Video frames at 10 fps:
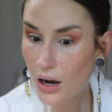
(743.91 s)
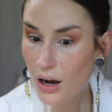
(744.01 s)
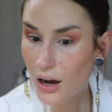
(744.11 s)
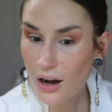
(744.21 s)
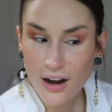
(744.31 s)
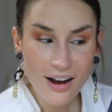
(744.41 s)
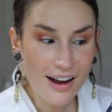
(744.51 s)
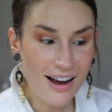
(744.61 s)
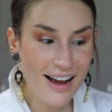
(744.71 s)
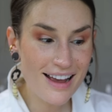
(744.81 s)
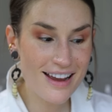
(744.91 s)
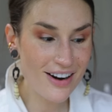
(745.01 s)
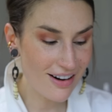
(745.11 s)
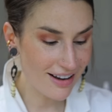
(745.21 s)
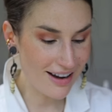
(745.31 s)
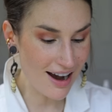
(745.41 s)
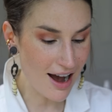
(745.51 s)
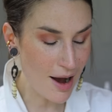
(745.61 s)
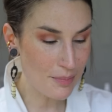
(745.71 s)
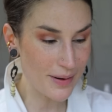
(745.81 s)
I hear a
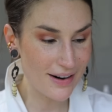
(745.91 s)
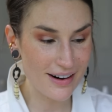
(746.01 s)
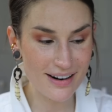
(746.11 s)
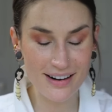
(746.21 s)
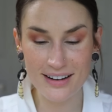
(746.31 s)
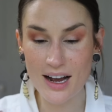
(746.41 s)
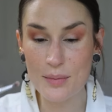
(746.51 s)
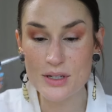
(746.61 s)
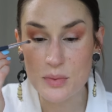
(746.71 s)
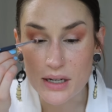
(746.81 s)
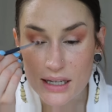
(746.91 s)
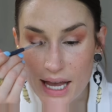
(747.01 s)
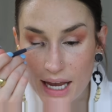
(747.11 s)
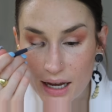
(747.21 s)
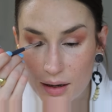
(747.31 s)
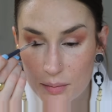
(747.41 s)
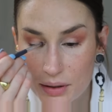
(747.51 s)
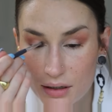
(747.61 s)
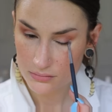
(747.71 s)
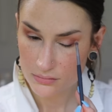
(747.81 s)
copper! Copper's been at camp.
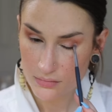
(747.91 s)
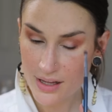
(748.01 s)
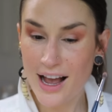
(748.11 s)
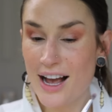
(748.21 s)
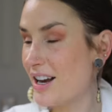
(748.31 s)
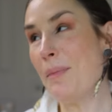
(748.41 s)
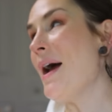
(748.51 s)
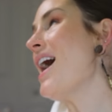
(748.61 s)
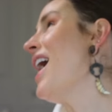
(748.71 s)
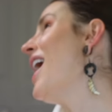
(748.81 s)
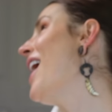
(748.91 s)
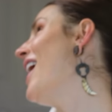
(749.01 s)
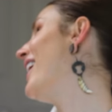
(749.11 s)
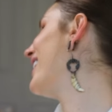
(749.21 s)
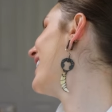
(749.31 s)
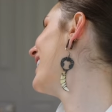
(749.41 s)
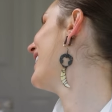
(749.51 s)
Come here!